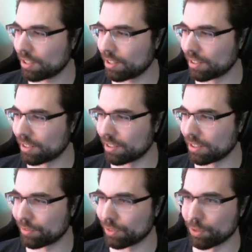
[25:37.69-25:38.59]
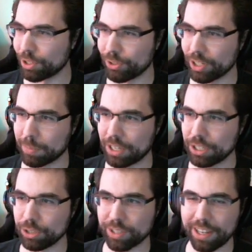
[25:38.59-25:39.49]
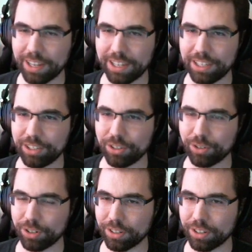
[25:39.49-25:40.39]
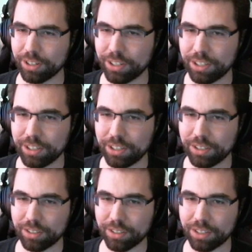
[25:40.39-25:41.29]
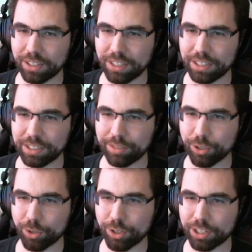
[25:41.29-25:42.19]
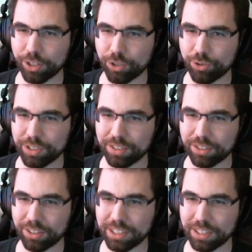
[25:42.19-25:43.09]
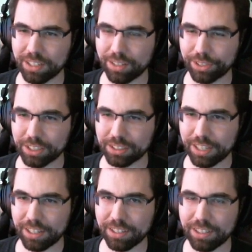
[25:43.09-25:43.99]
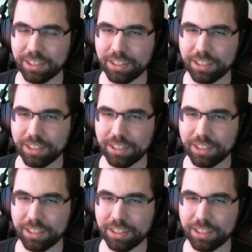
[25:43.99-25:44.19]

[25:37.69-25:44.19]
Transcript: If you're wondering about UK or any of the Nordic countries or anything like that,